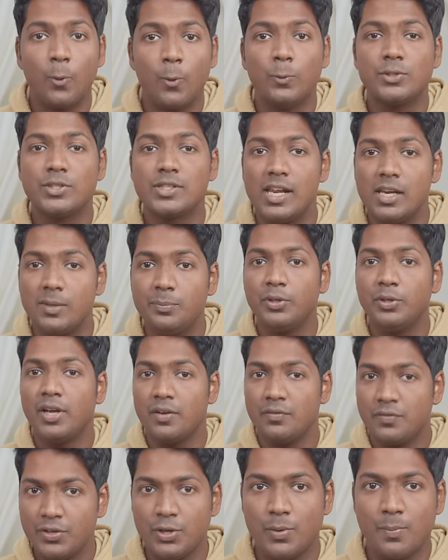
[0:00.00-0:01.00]
which will help you
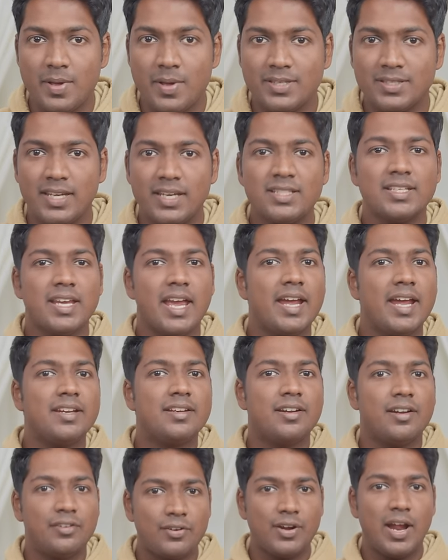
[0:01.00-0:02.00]
convey your message in
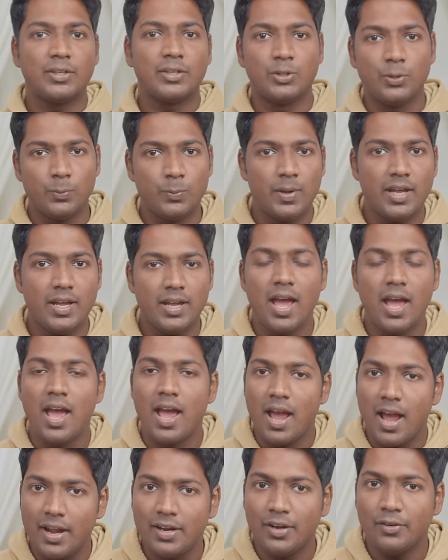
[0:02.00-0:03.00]
an attractive way
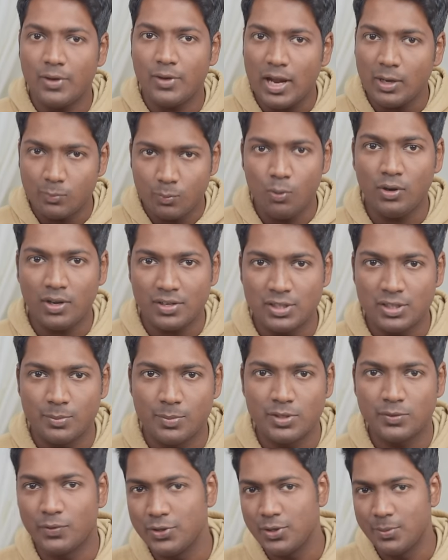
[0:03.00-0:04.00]
and attract more
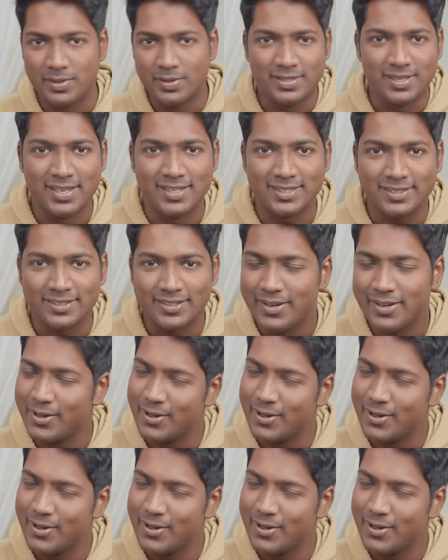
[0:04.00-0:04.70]
customers for your business.